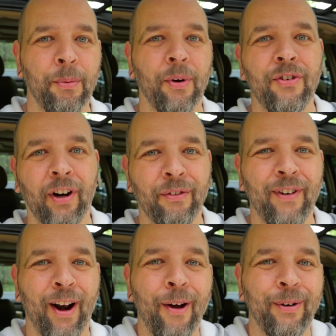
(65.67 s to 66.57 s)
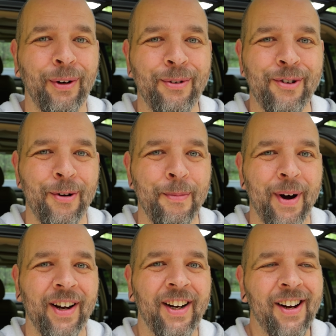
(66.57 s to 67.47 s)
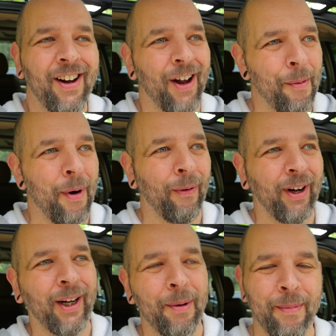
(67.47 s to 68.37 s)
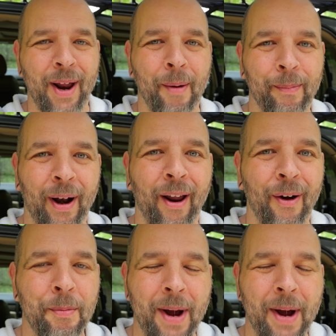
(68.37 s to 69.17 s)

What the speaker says: watching a fellow YouTuber. I'll link him down below.